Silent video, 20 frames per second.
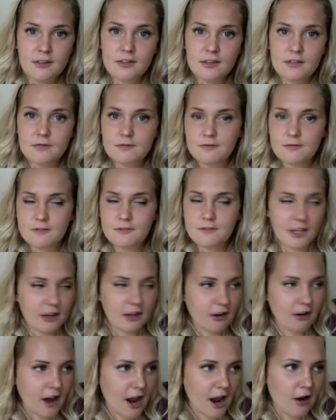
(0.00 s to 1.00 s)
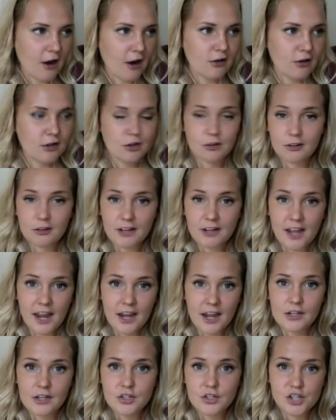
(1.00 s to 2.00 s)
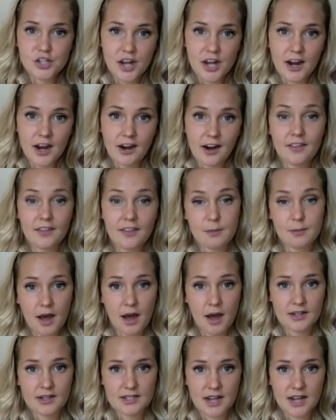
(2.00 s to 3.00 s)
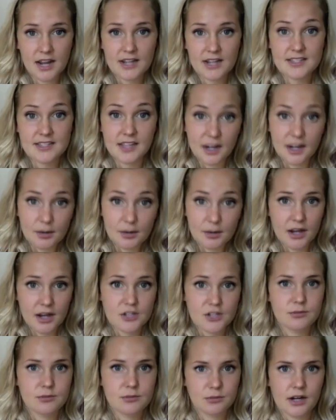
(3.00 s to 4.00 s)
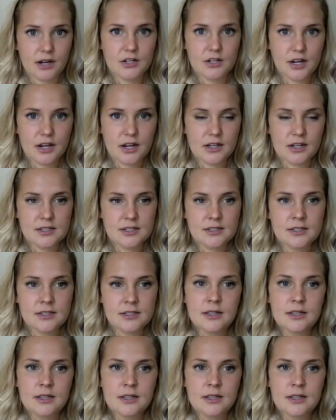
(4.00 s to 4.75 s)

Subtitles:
figure out, create, share, and then monetize their passion projects.